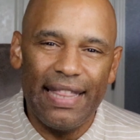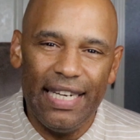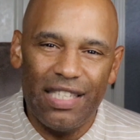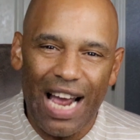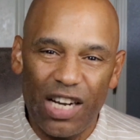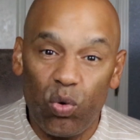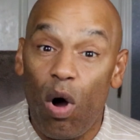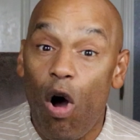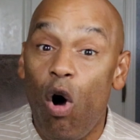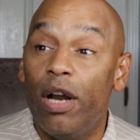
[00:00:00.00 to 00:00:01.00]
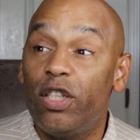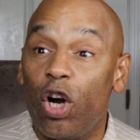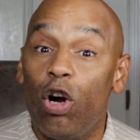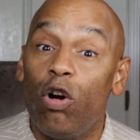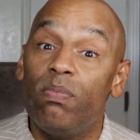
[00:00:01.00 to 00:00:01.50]
Anthony Joshua on
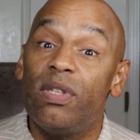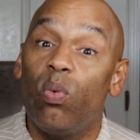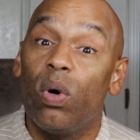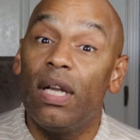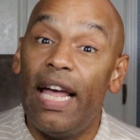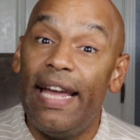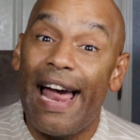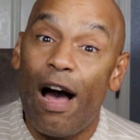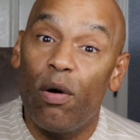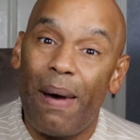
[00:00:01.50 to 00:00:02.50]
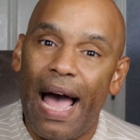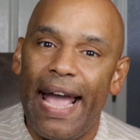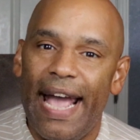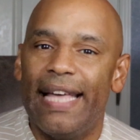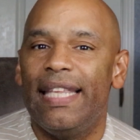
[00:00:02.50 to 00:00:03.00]
terms that were laid out
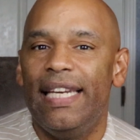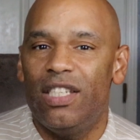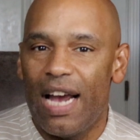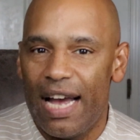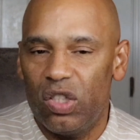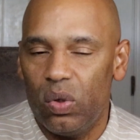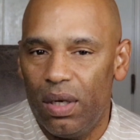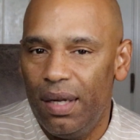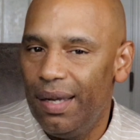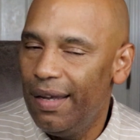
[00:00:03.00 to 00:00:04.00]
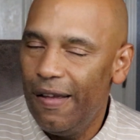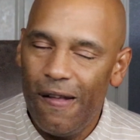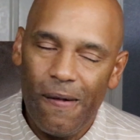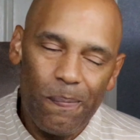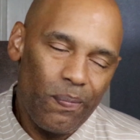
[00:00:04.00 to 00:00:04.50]
by Anthony Joshua.
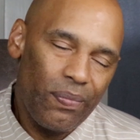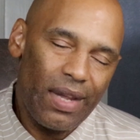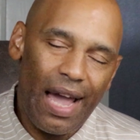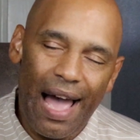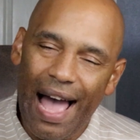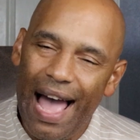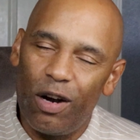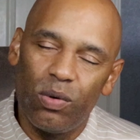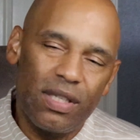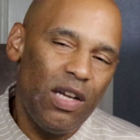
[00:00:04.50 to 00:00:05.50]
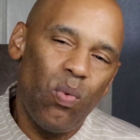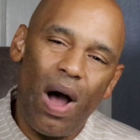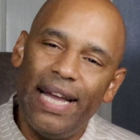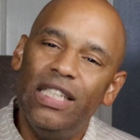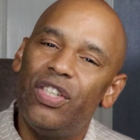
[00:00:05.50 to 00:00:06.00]
I don't see
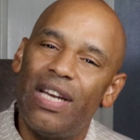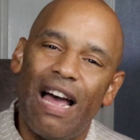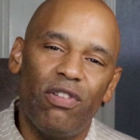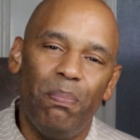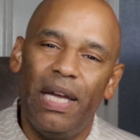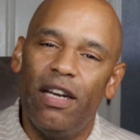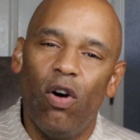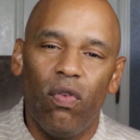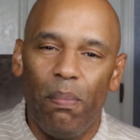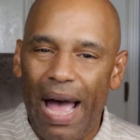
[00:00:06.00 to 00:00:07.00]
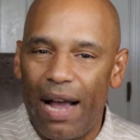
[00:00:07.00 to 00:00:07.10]
why he should have to bend over